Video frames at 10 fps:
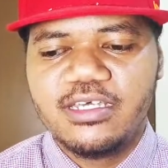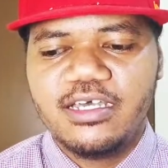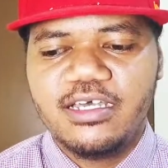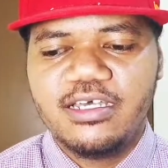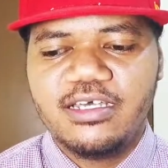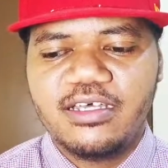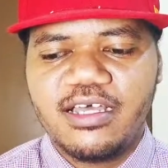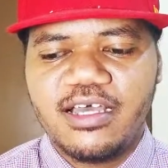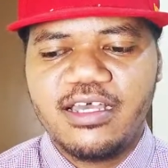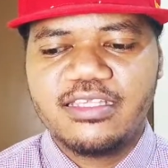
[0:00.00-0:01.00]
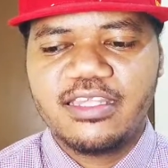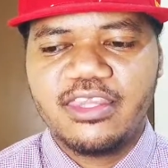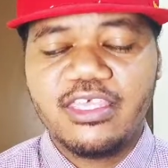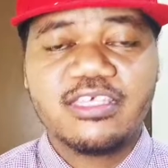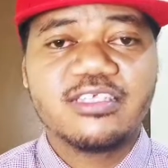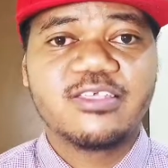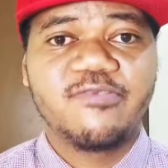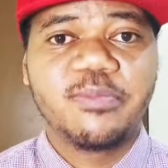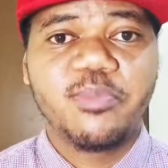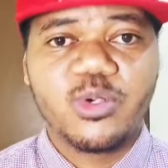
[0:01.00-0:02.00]
I think it's
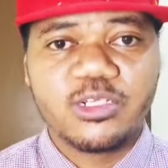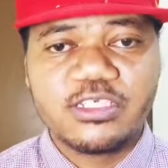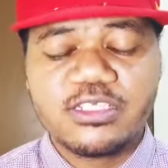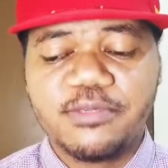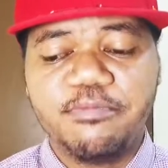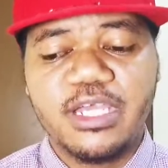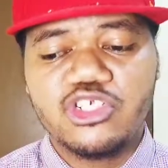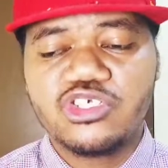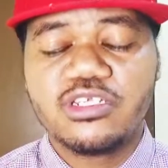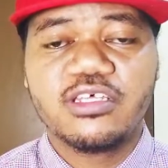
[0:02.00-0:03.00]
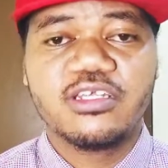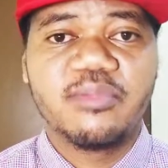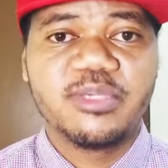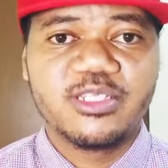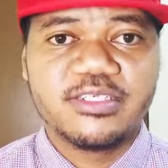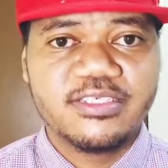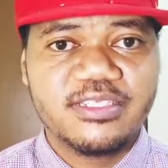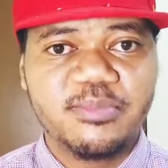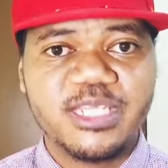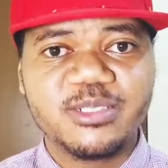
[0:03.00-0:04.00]
of importance to mention that I'm a
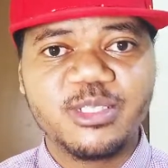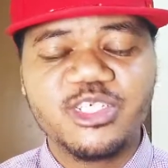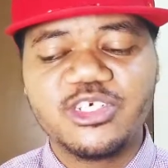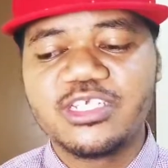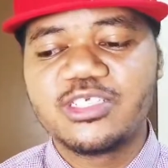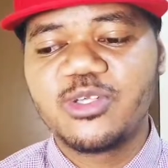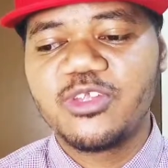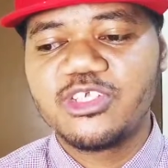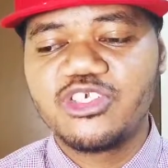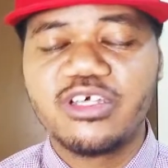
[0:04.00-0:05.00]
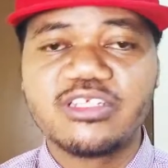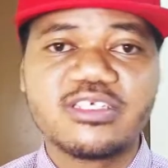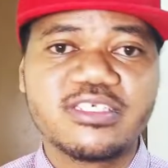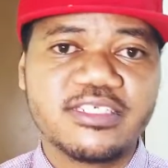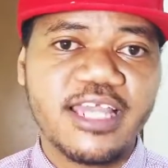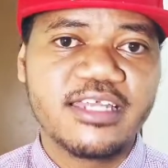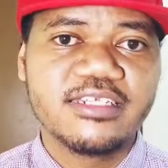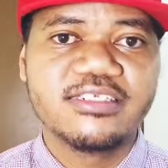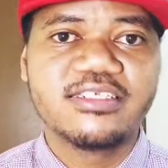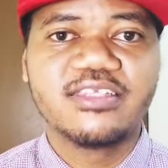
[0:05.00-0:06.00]
legitimate illiterate so that you
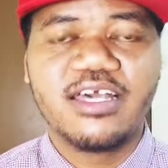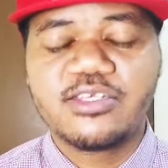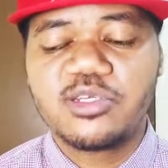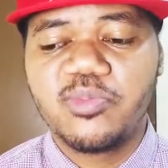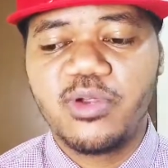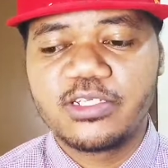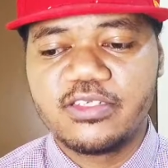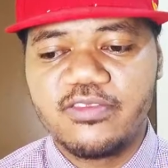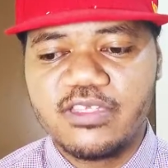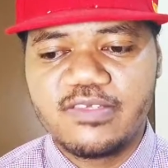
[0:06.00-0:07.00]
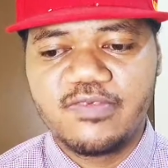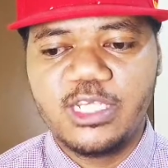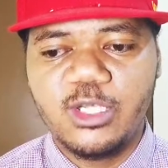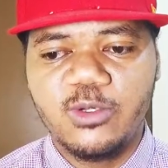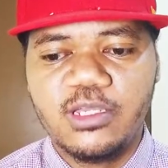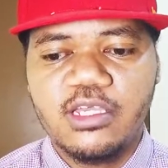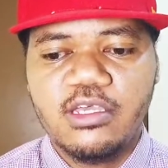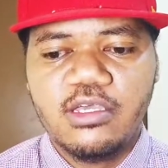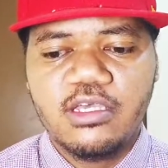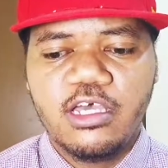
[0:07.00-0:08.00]
understand the latter part of this video.
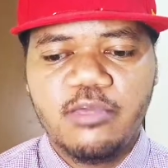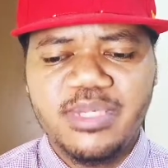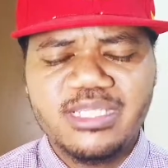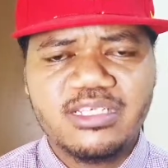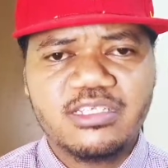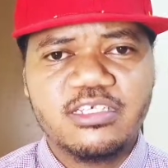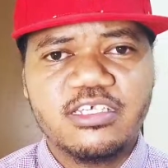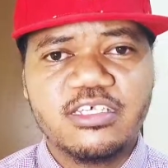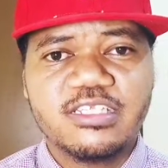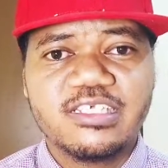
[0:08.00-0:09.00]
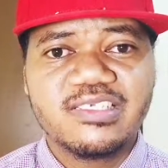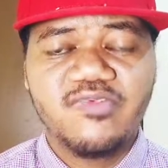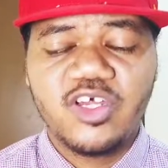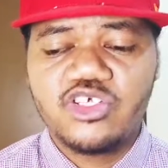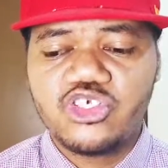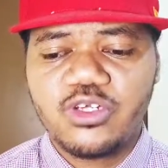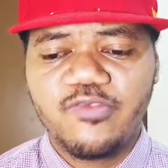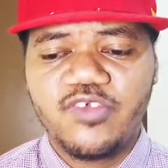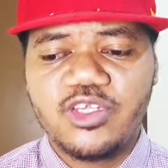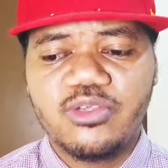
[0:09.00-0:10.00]
Basically, in this very short
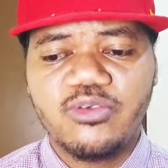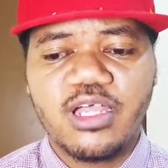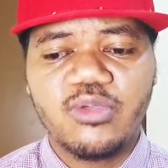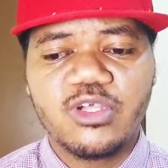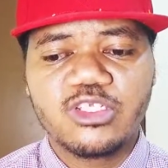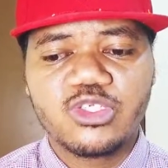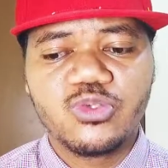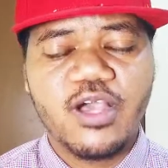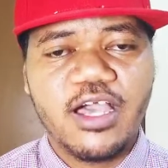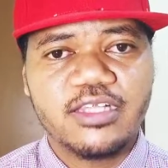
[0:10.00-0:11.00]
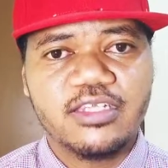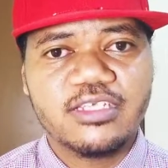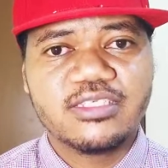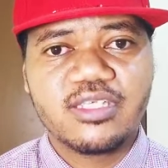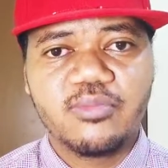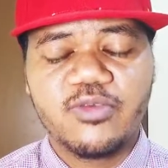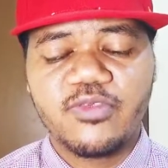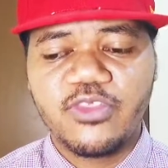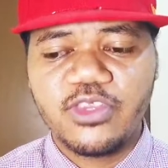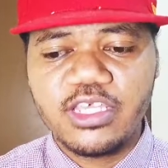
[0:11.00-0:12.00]
video, I want to highlight some of
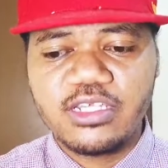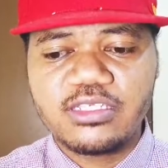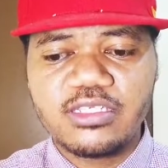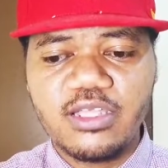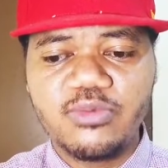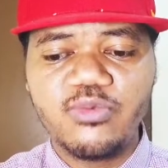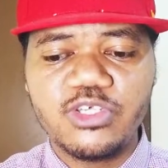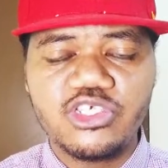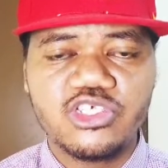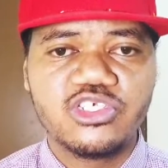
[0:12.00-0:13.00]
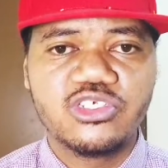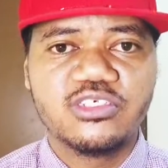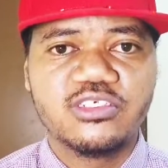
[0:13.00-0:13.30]
the things I wish